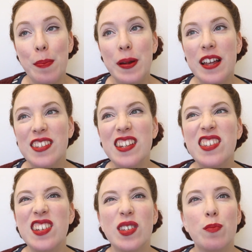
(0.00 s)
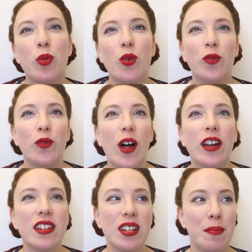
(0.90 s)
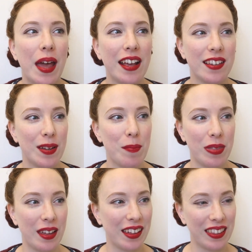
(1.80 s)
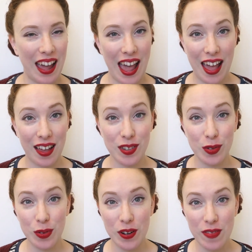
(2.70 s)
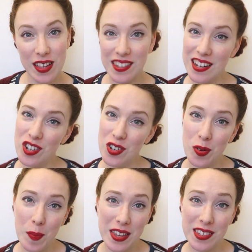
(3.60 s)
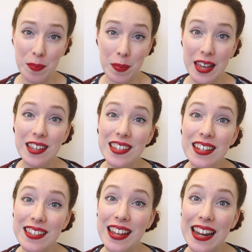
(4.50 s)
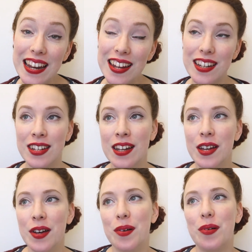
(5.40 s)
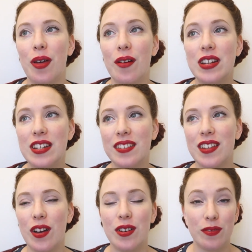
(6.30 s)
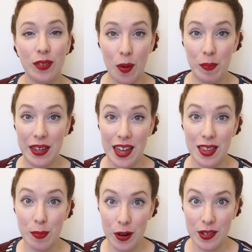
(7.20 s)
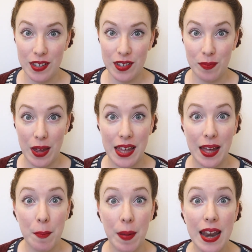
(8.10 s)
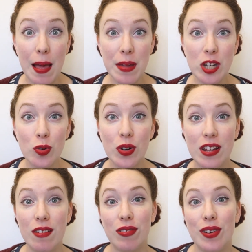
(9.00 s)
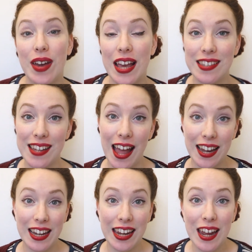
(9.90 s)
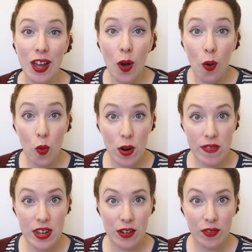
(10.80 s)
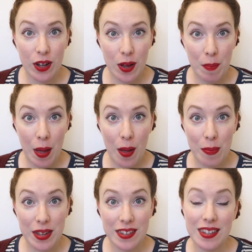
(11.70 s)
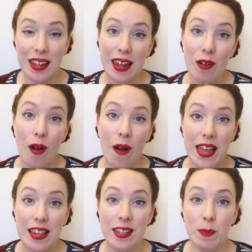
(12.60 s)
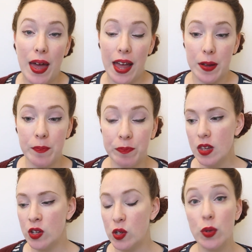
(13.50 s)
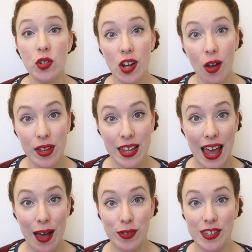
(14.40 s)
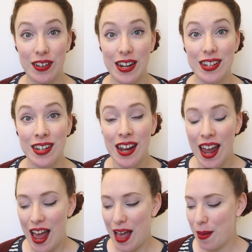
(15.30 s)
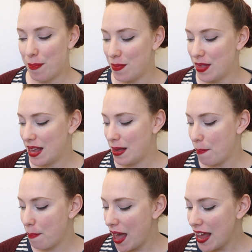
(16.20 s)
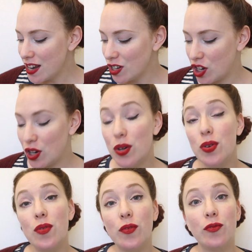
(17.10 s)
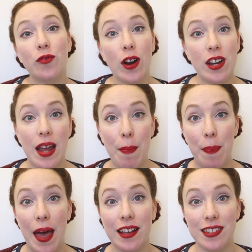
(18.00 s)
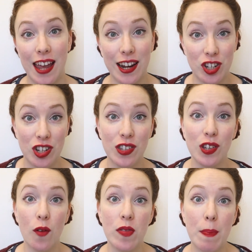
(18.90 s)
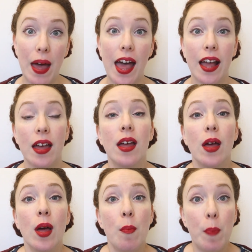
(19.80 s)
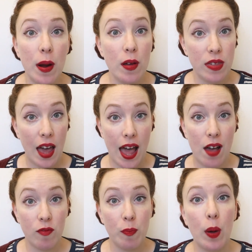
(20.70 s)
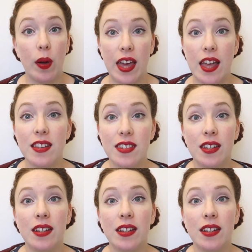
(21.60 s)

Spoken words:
Plus it's just more fun to make something that has all of these additional bits and pieces in it, although it does kind of complicate the process of making. But let me talk you through exactly all of the different compartments that there are in this bag. So we'll start with the outside. The main 2 front and back sections of the bag both have pockets.